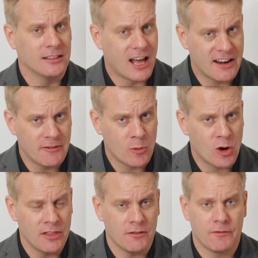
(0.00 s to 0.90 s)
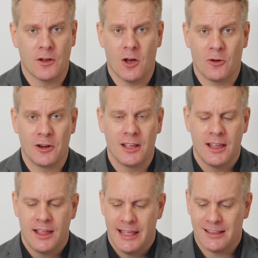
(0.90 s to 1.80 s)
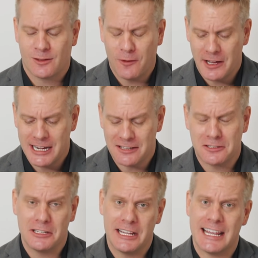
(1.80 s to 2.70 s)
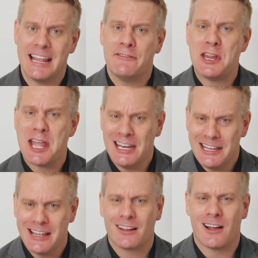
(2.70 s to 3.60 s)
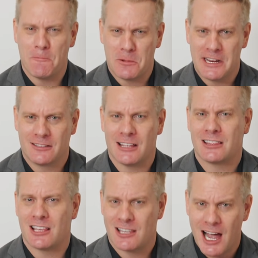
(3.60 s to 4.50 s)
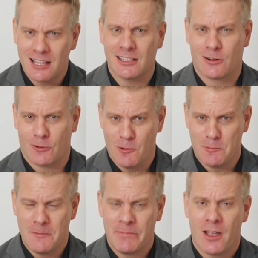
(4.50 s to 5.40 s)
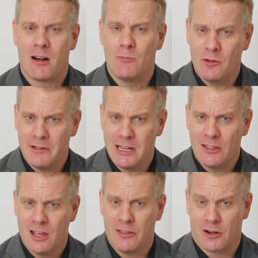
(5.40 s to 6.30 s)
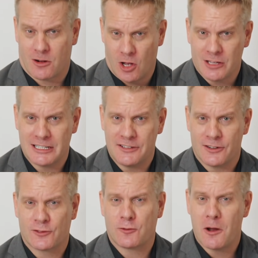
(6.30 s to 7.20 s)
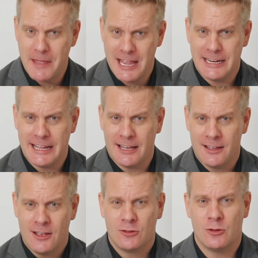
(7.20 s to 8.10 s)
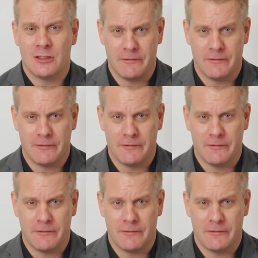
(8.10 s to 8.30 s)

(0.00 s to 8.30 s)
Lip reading: A lot of them are on the phone. It's funny to see even Indian companies like the Tata Group are moving their call centers from India to the